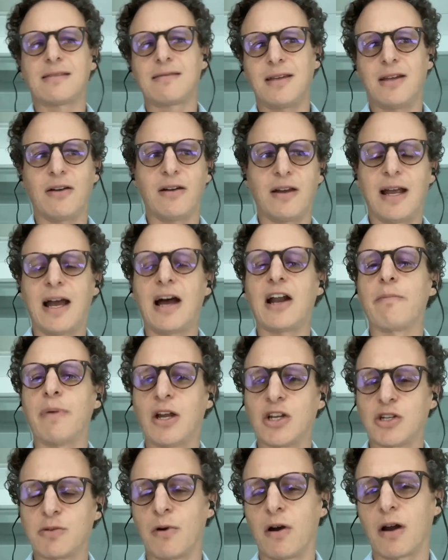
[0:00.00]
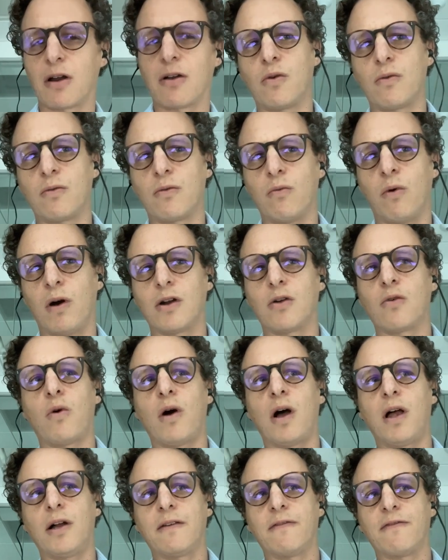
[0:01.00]
You know, and how to benchmark one
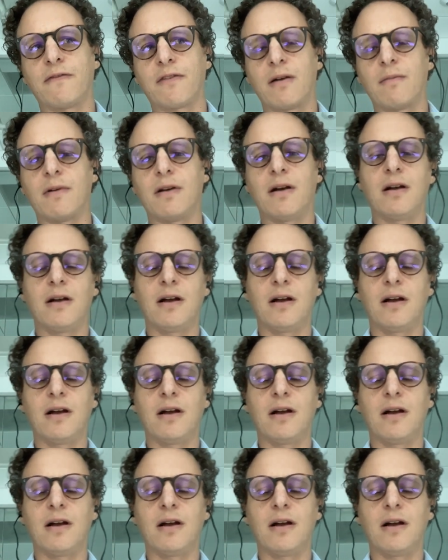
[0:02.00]
quality firm